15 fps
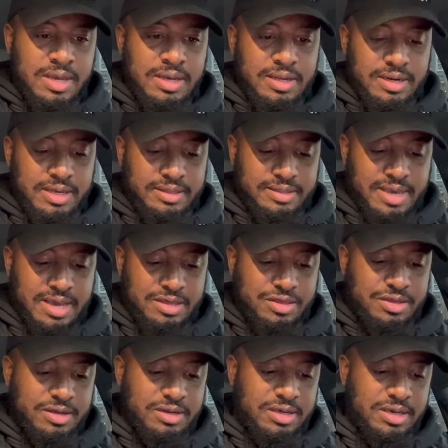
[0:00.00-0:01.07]
let's
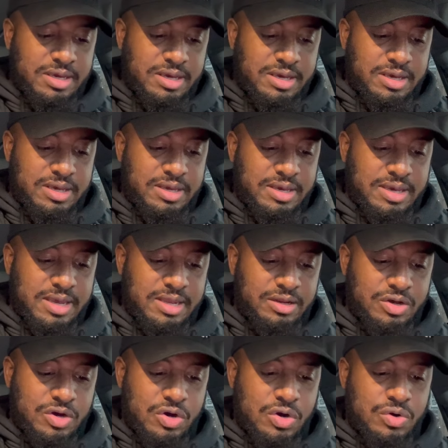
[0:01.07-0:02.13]
actually hit
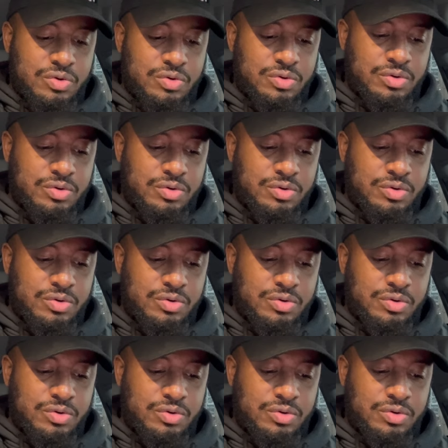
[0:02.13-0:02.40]
go.